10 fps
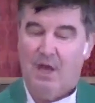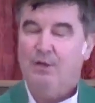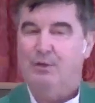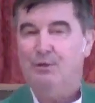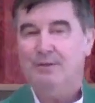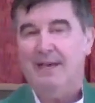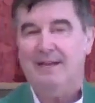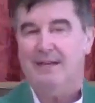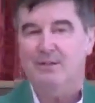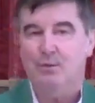Do
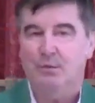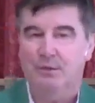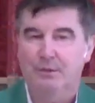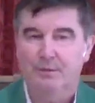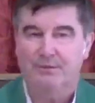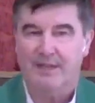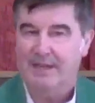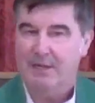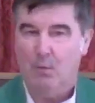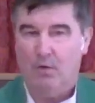that, and you will lose
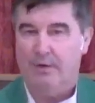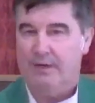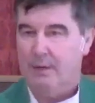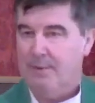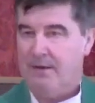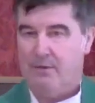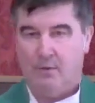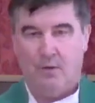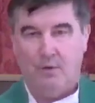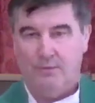any worry about
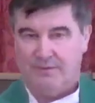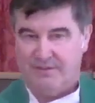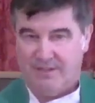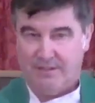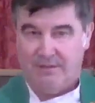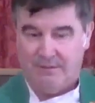your own sin